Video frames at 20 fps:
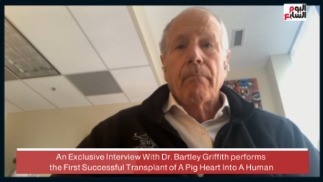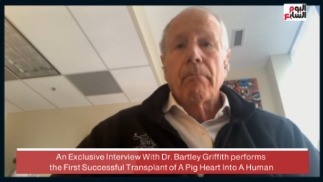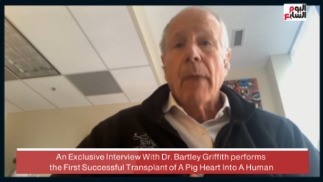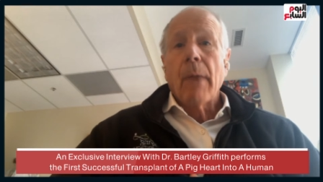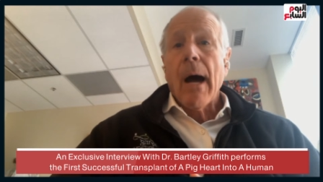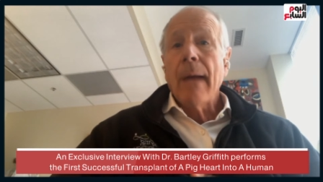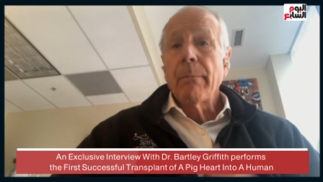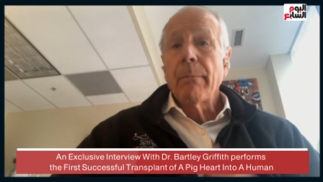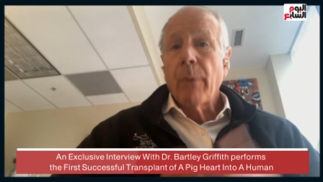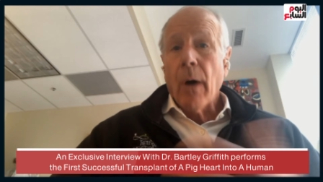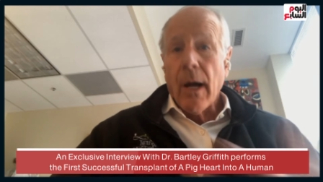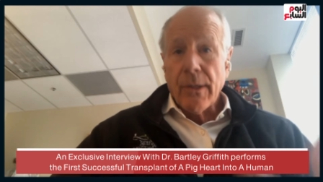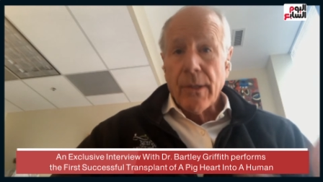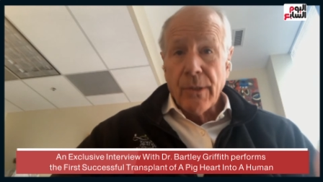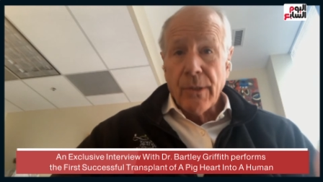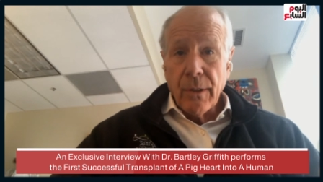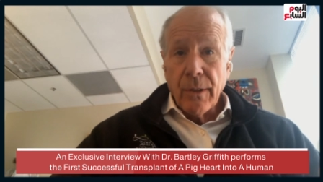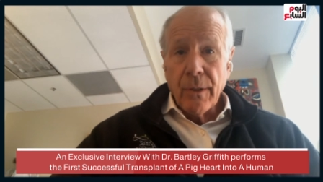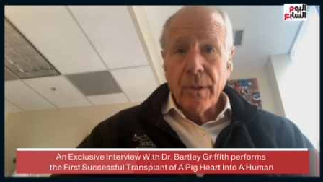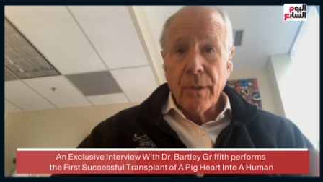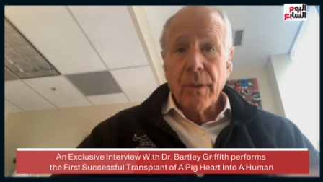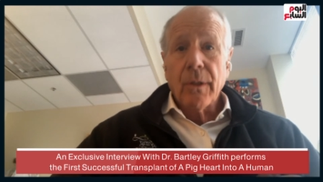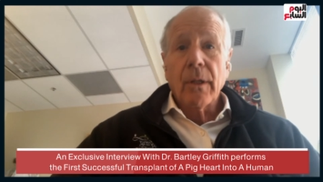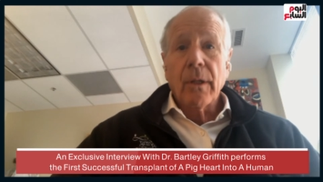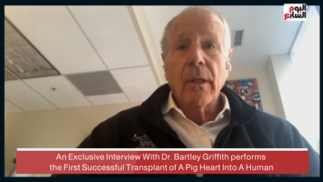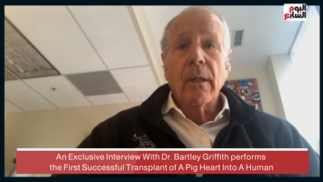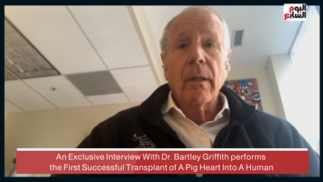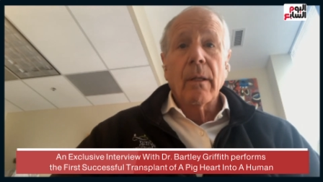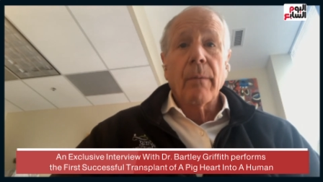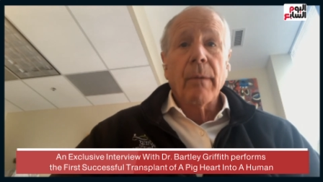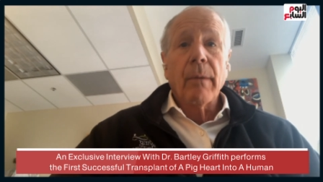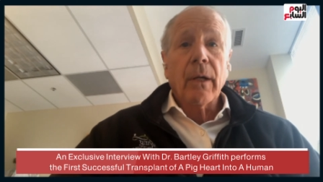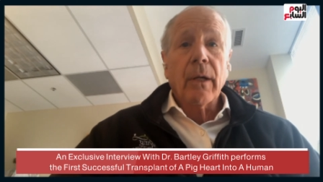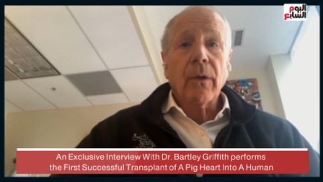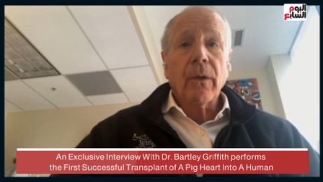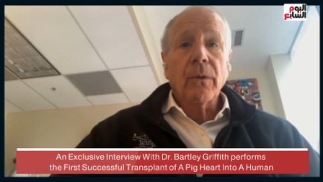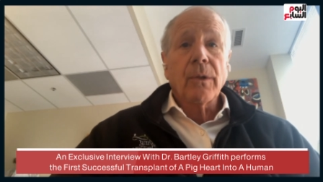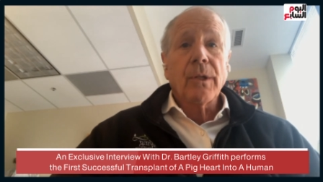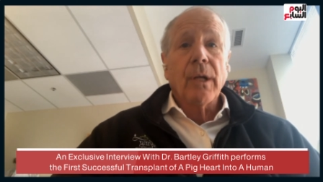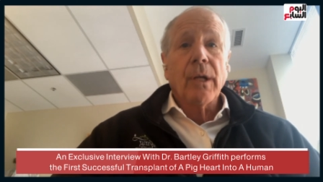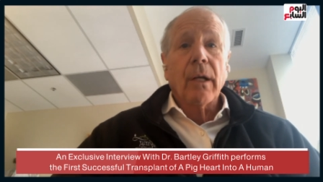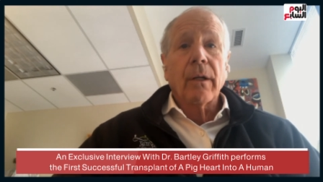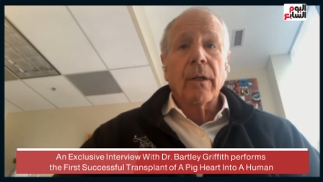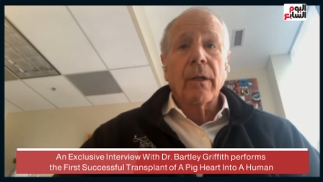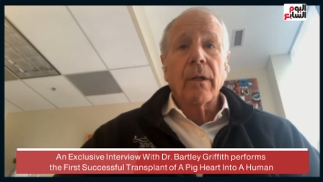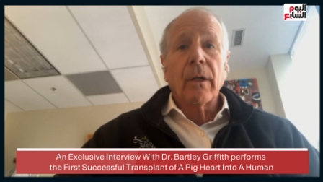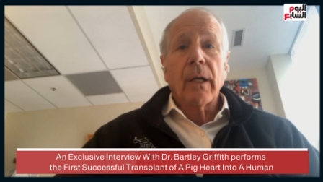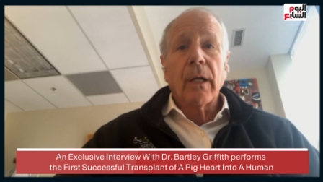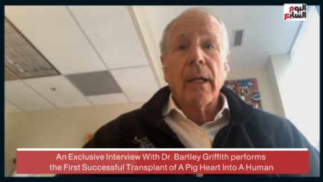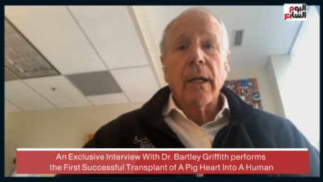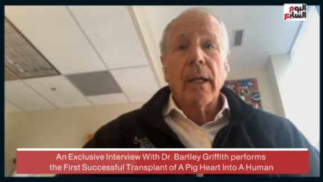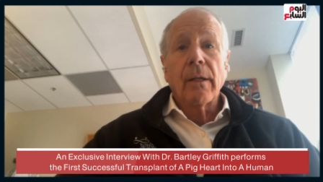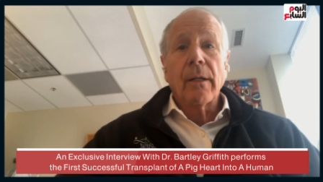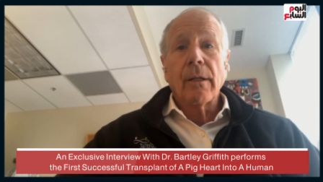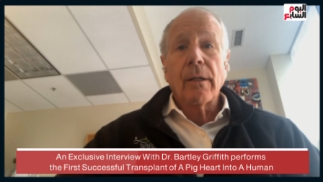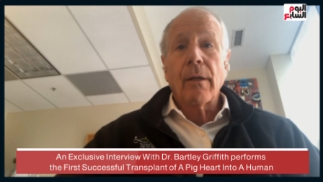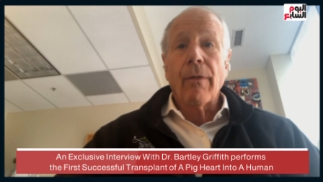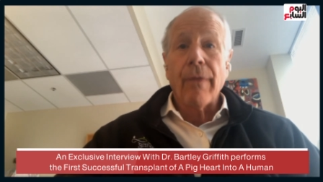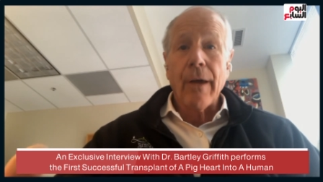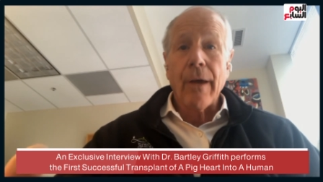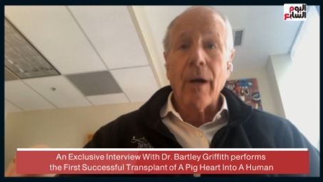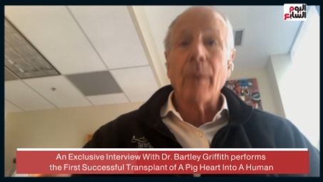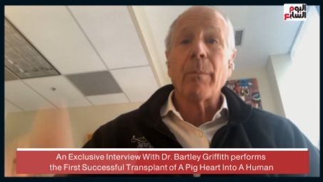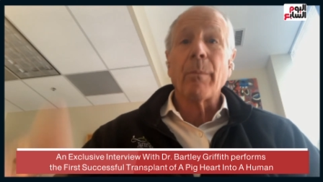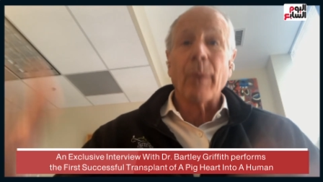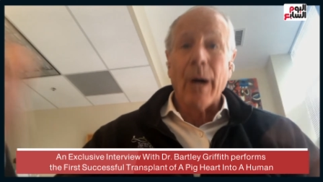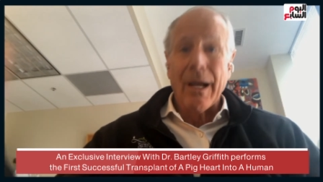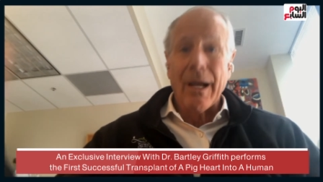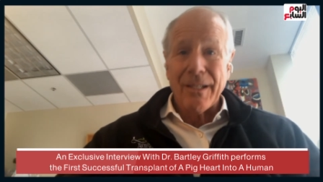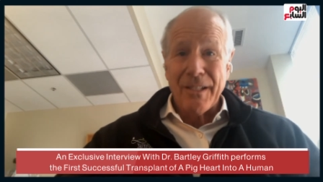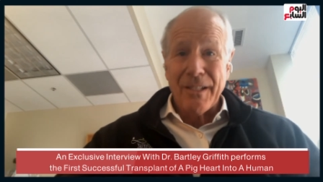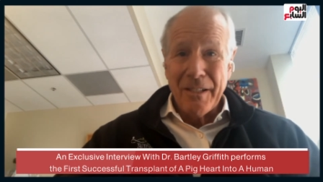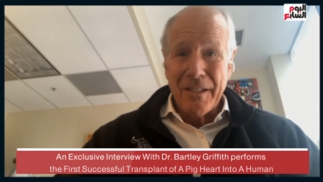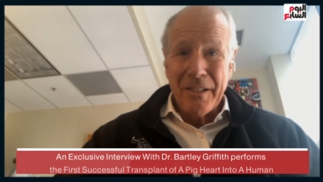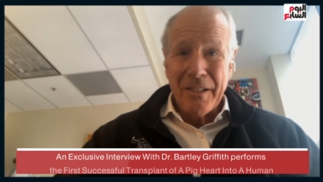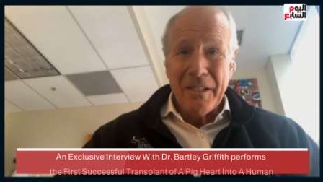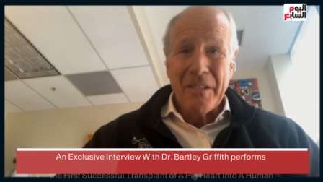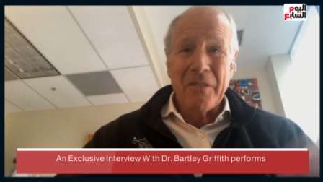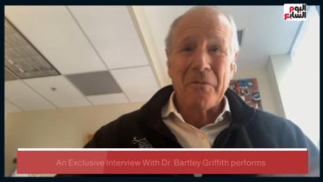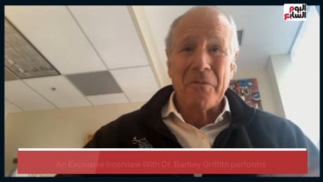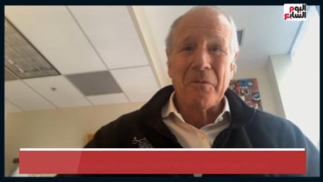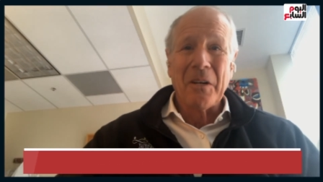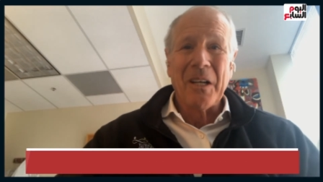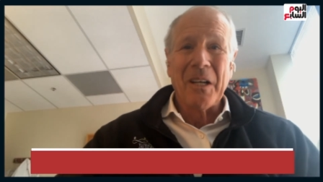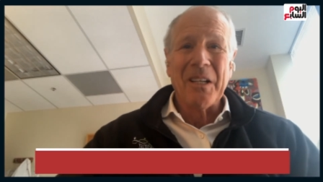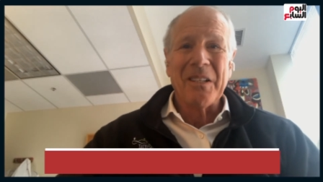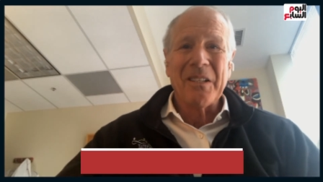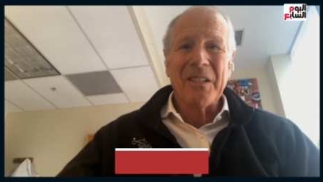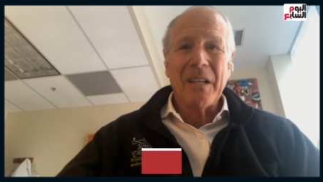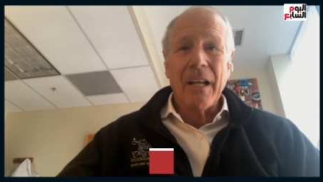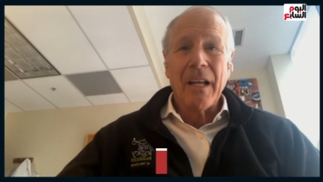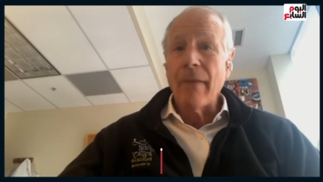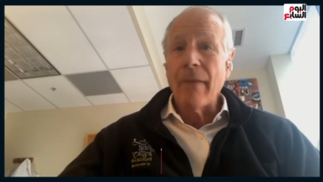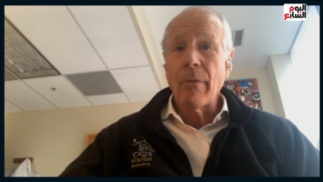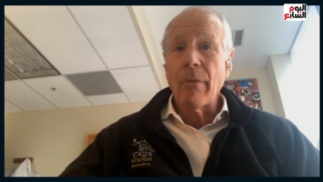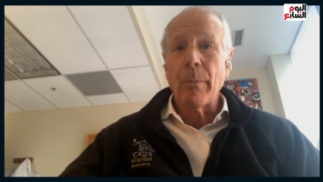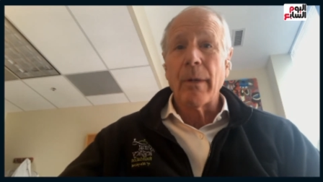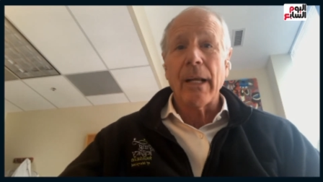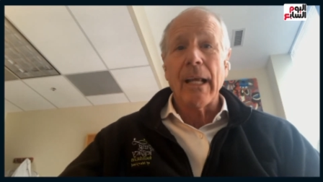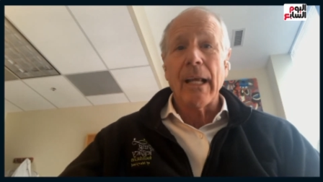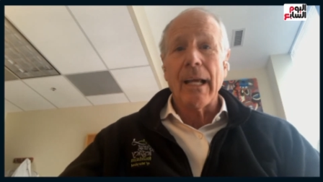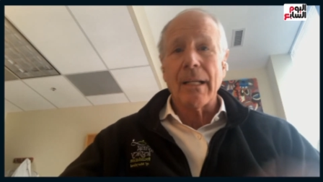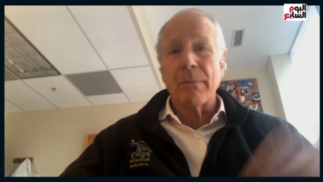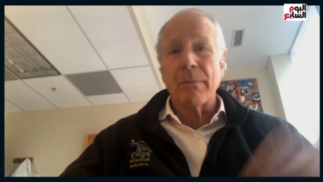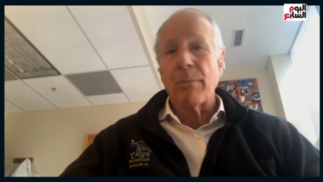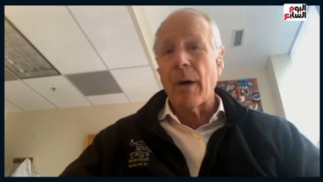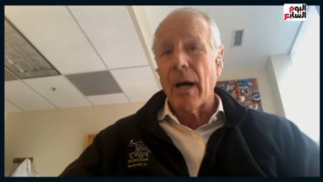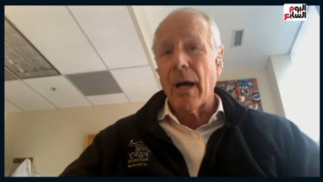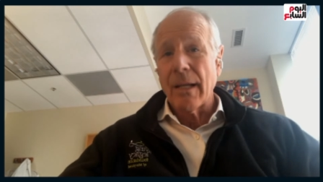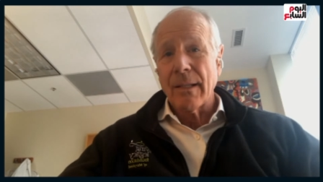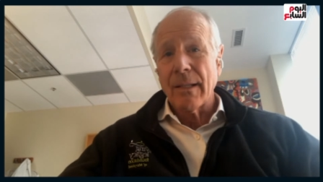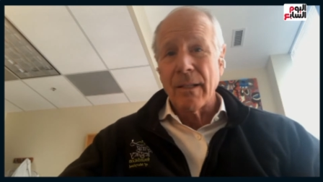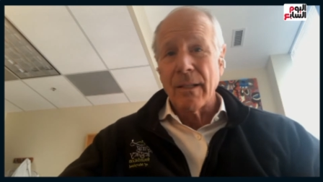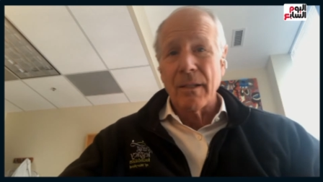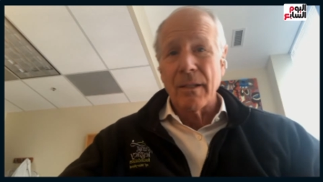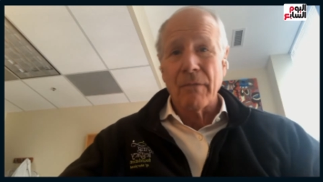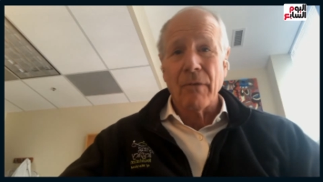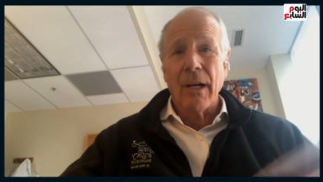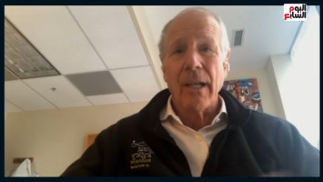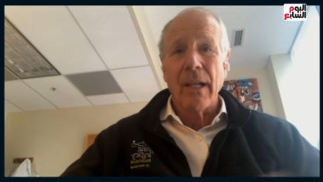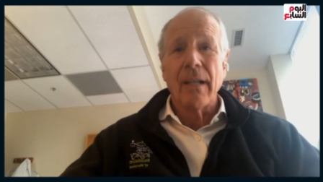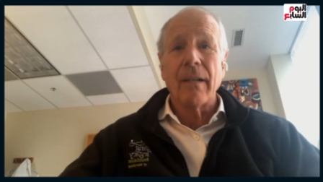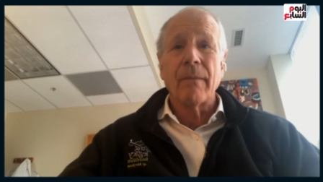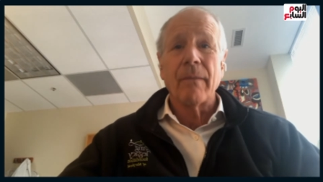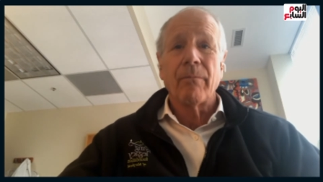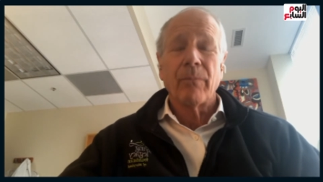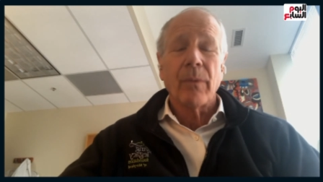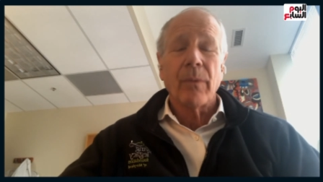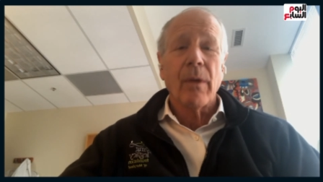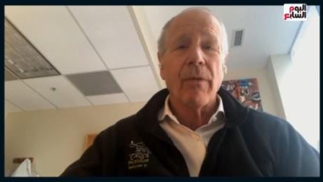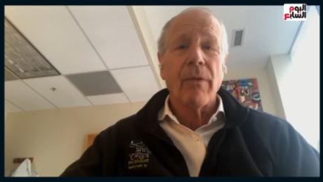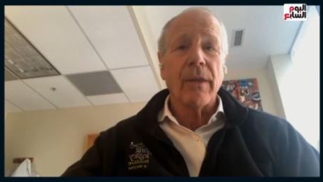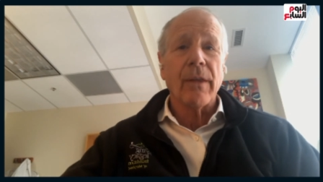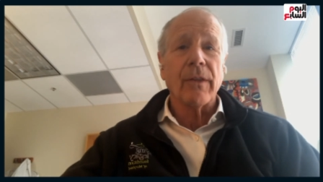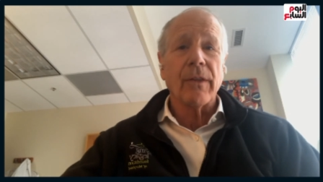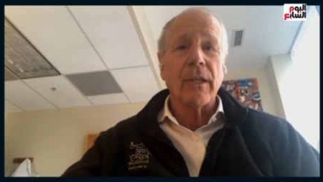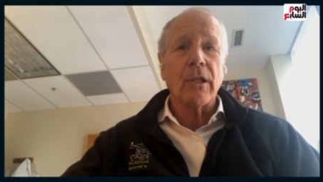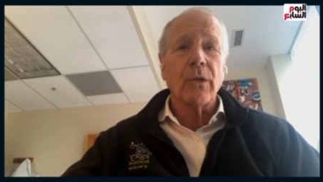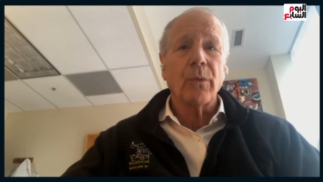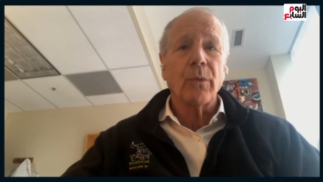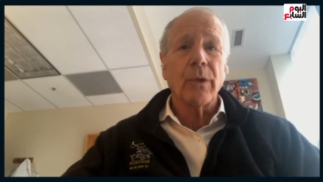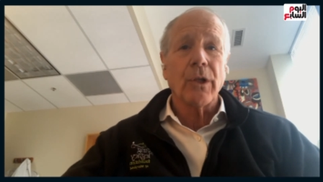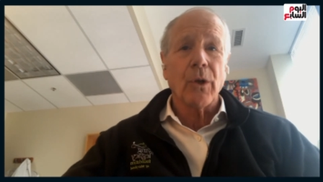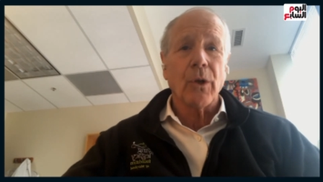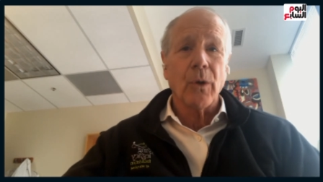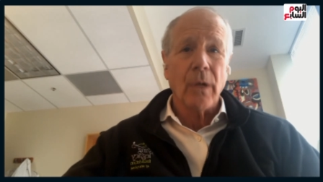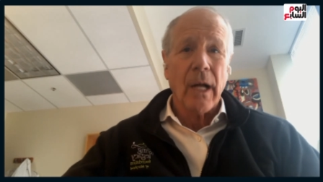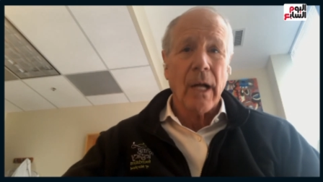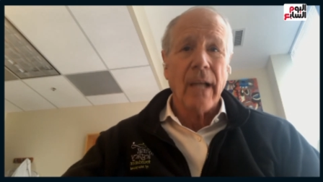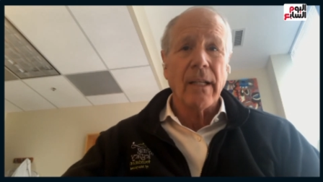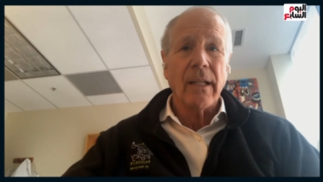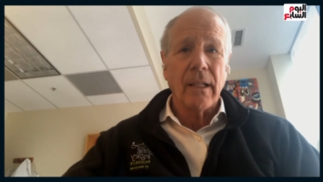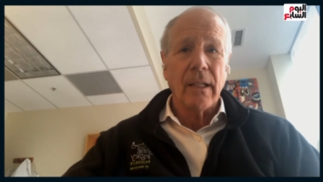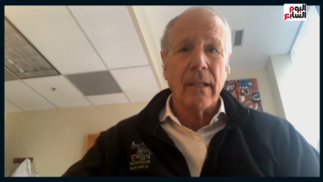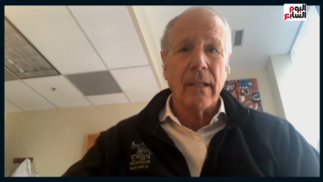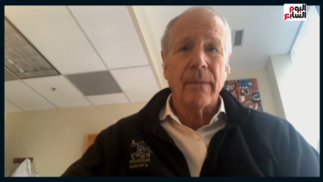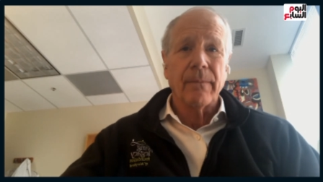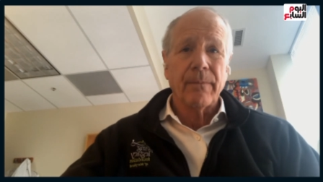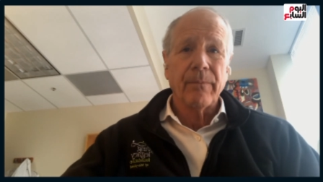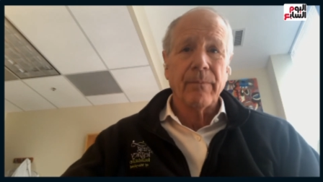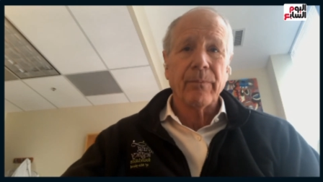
my bosses in the medical center and their bosses, right? And everybody has bosses, right? That this yes. was a good idea.